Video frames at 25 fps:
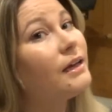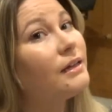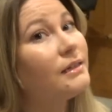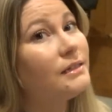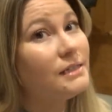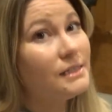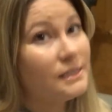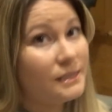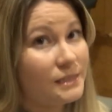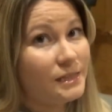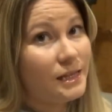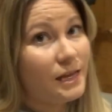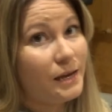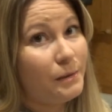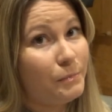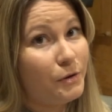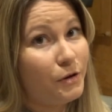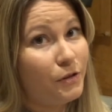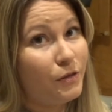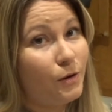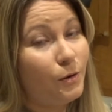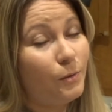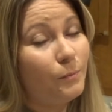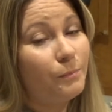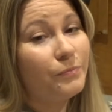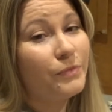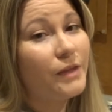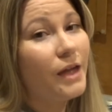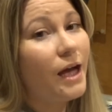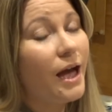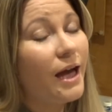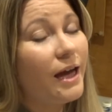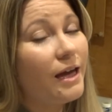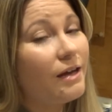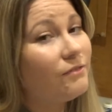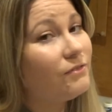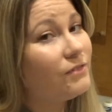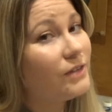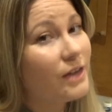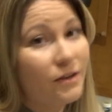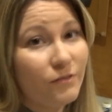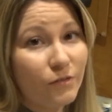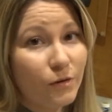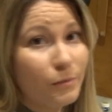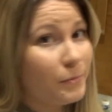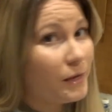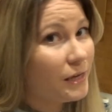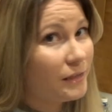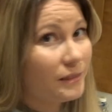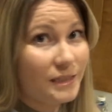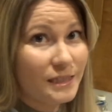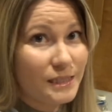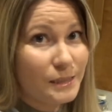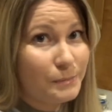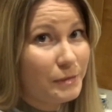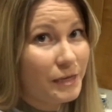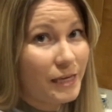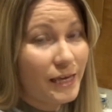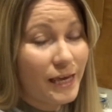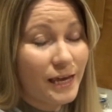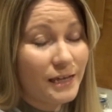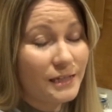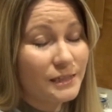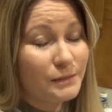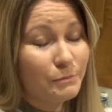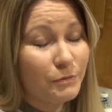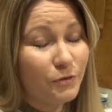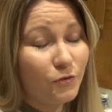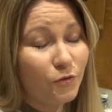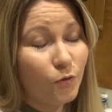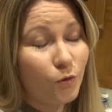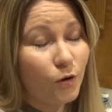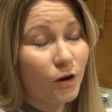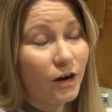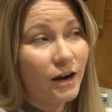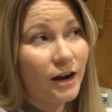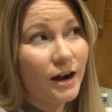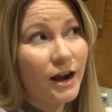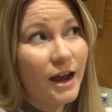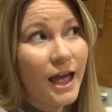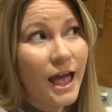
Disclaimer though, I have never made these pecans before.